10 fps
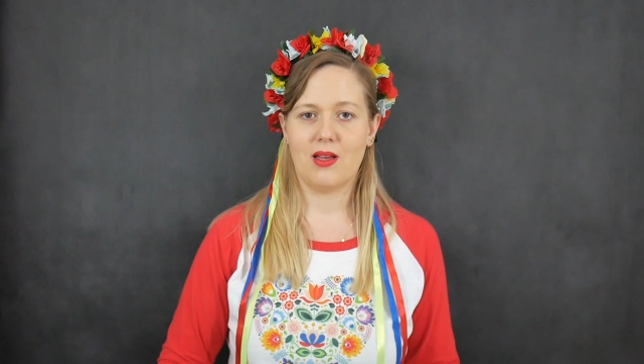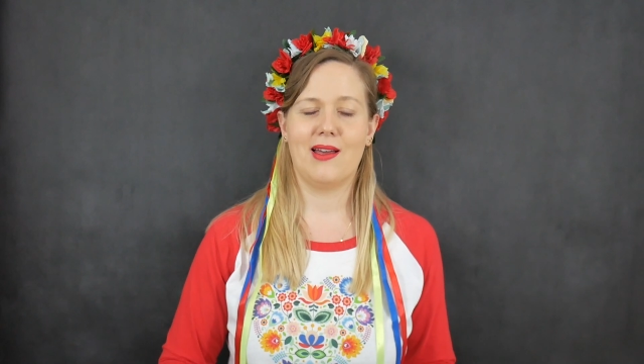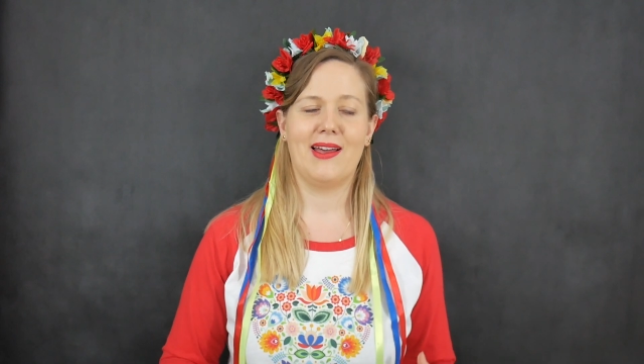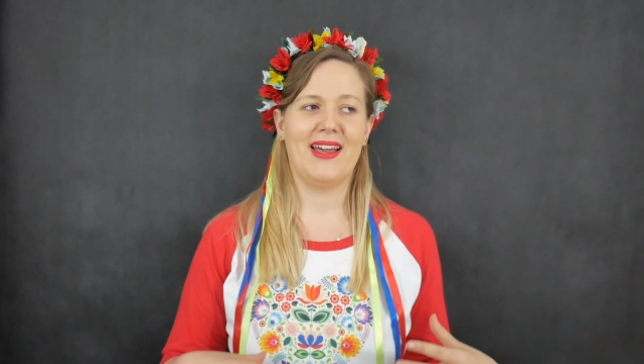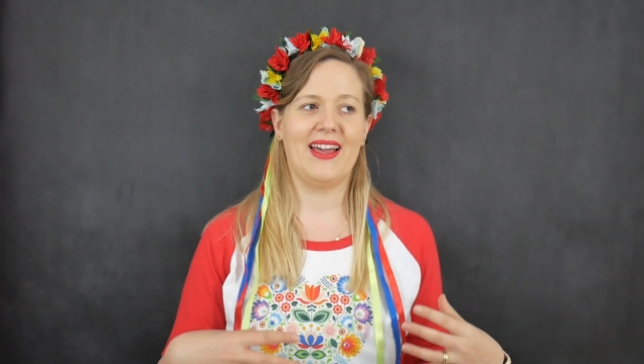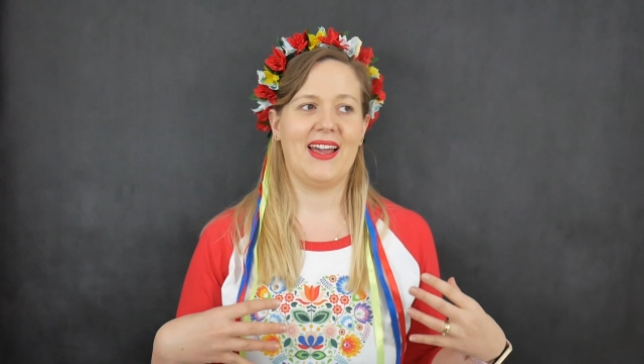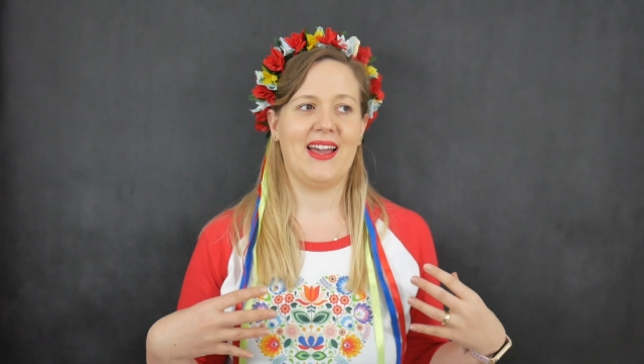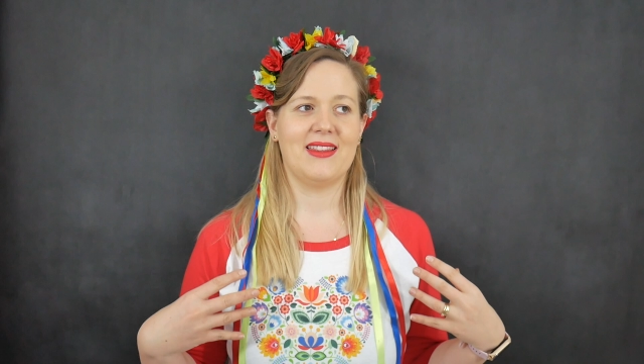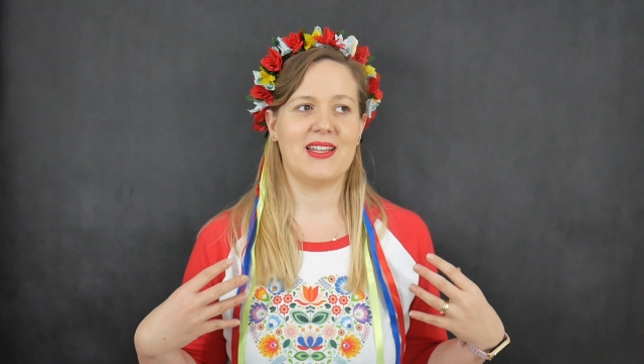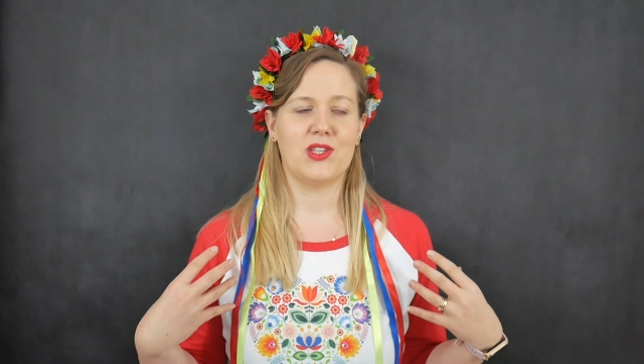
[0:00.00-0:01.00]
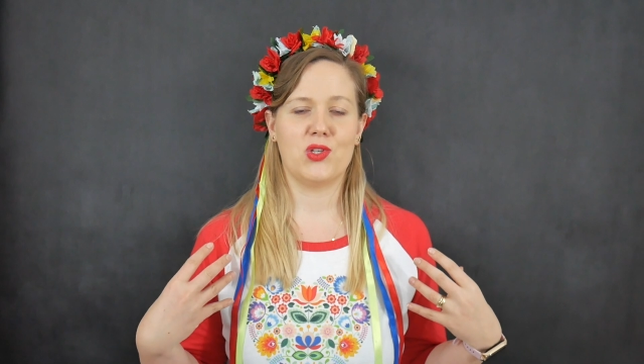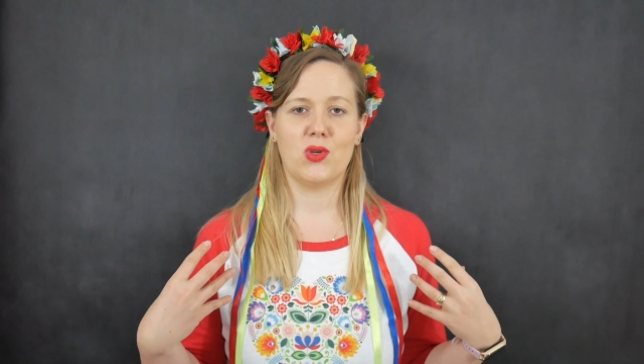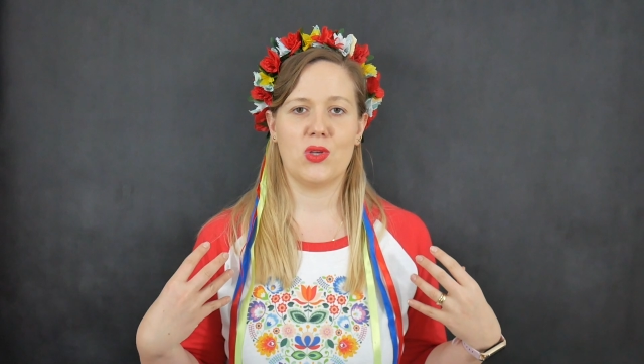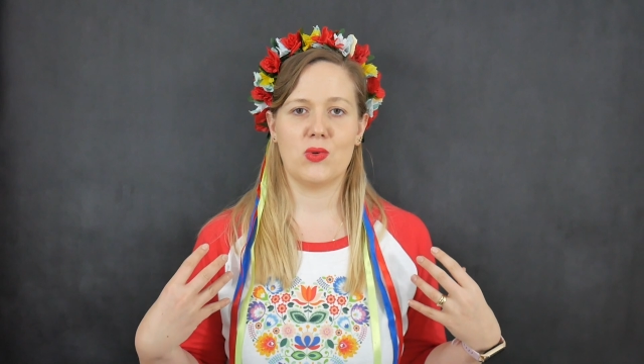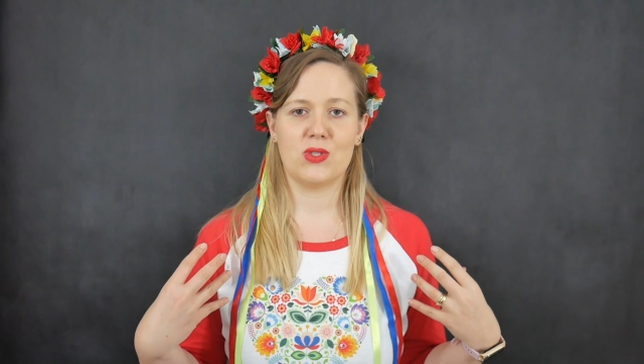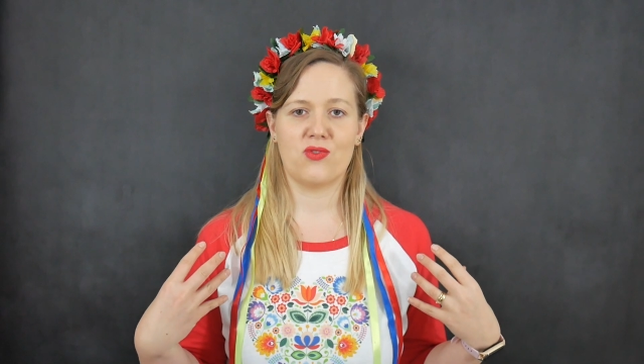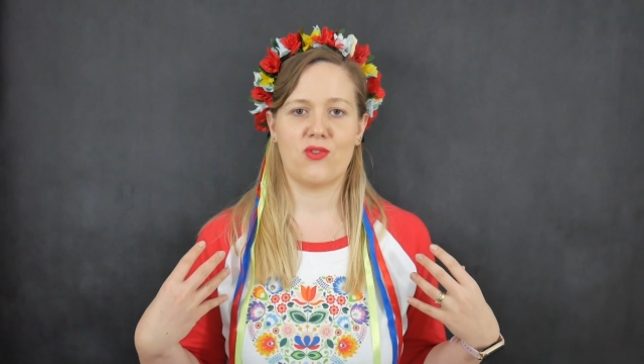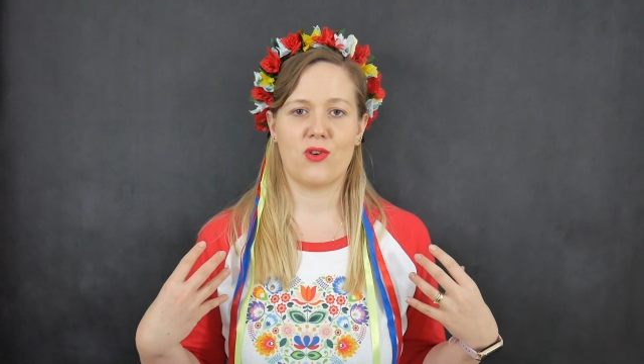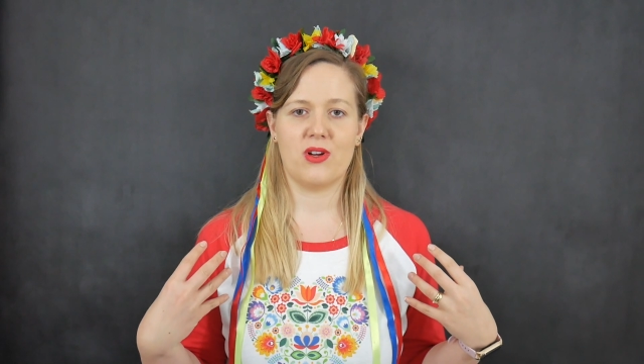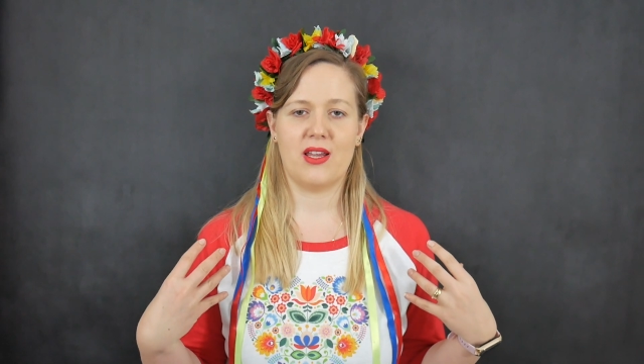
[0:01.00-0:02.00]
that you use
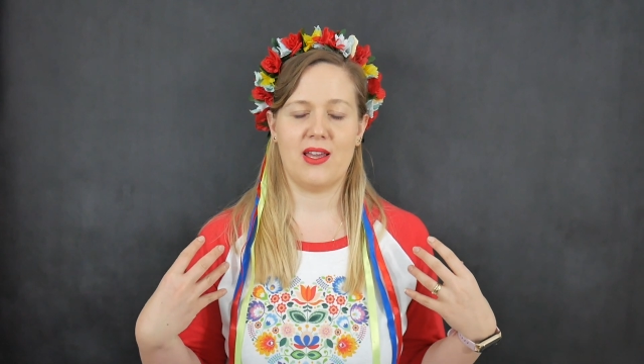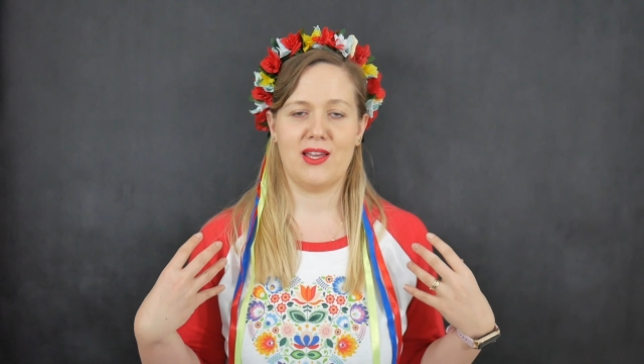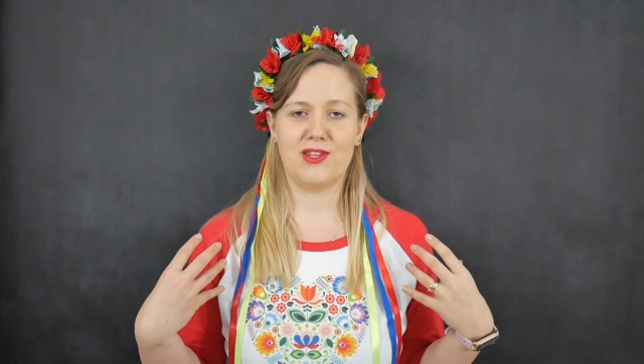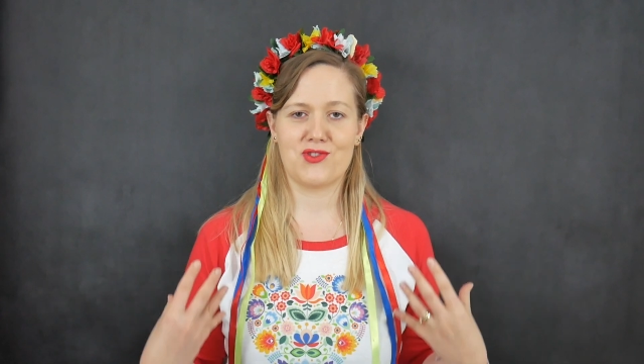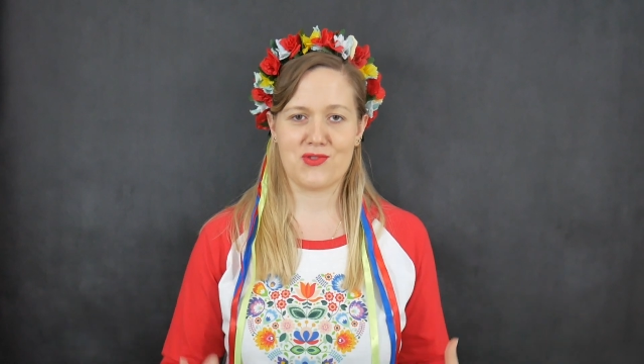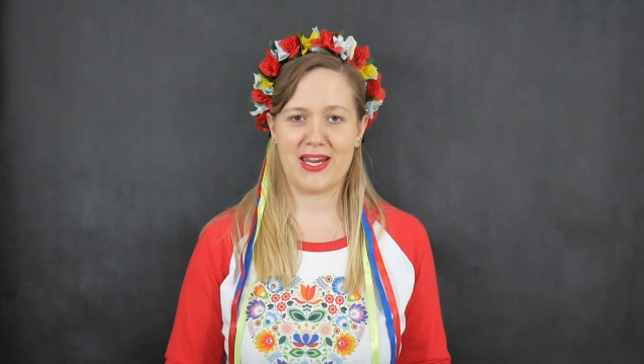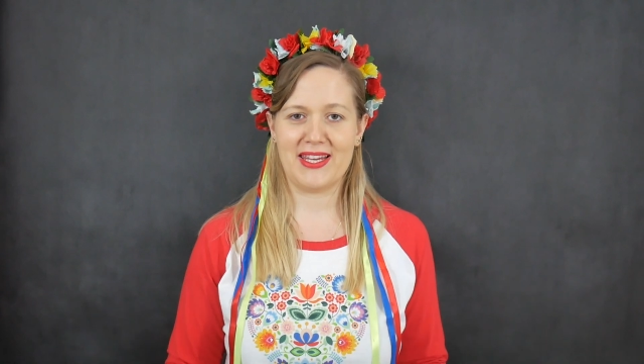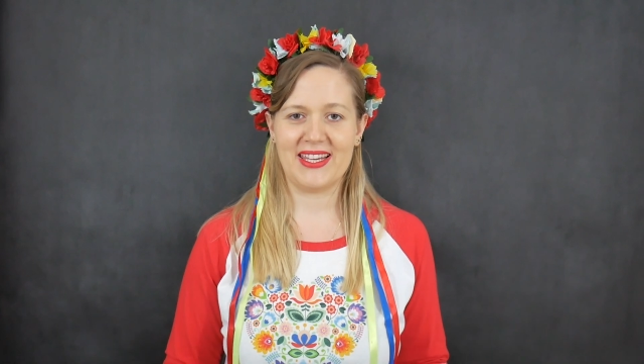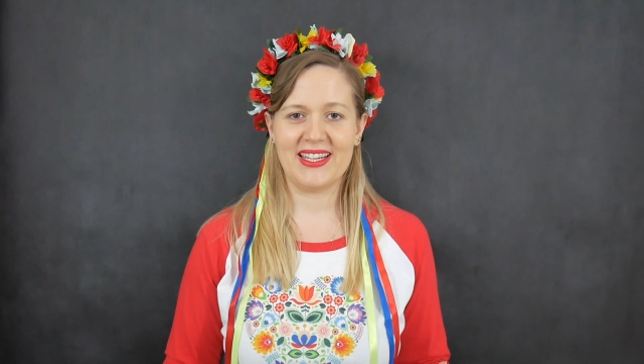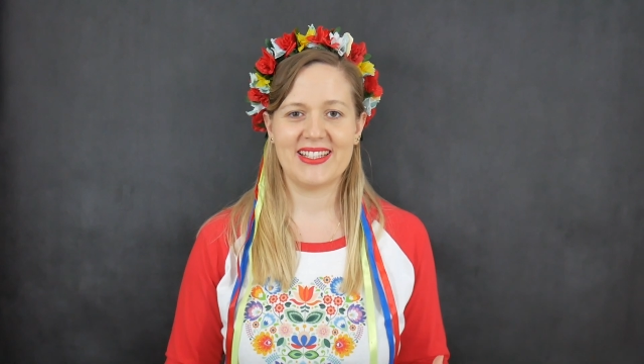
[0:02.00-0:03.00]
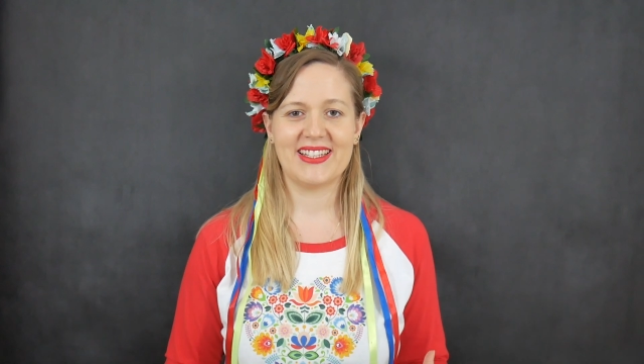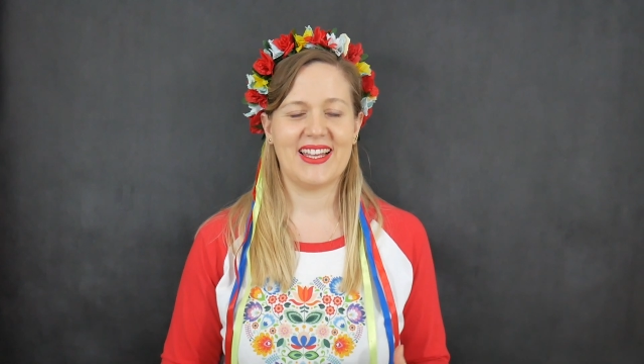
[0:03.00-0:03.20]
for the training.